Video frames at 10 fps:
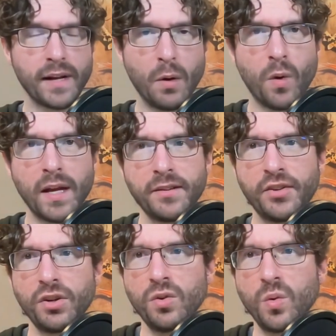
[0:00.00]
I wanted
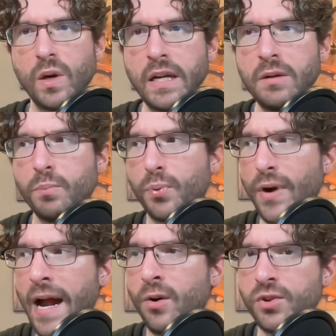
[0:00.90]
to
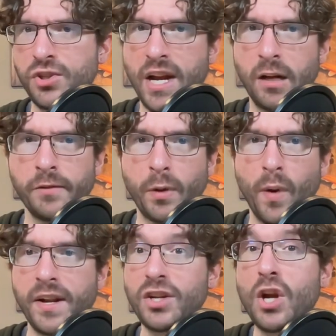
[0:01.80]
browse shelves. I
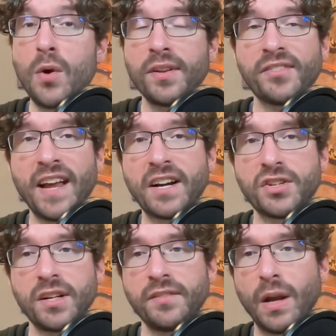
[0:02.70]
wanted to go to sections.